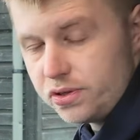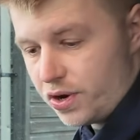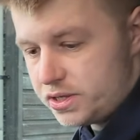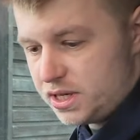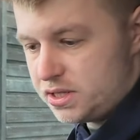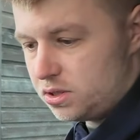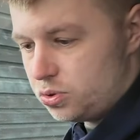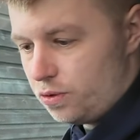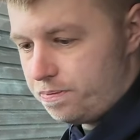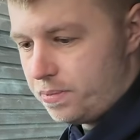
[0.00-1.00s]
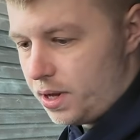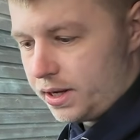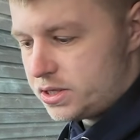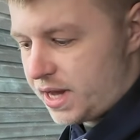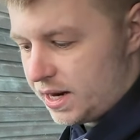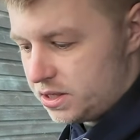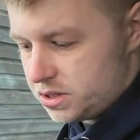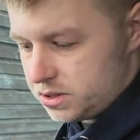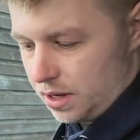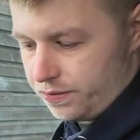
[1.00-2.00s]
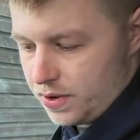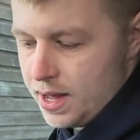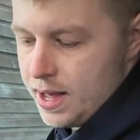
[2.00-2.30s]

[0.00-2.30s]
devices and sort of like scanners and stuff.